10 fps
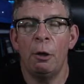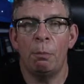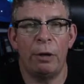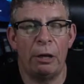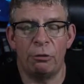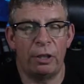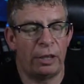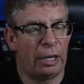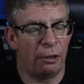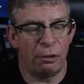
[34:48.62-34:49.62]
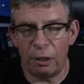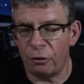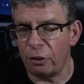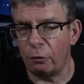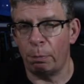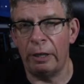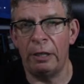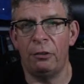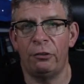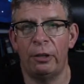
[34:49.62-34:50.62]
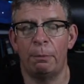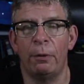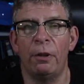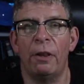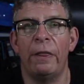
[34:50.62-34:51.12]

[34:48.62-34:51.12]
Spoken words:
put out that it's just plain and simple.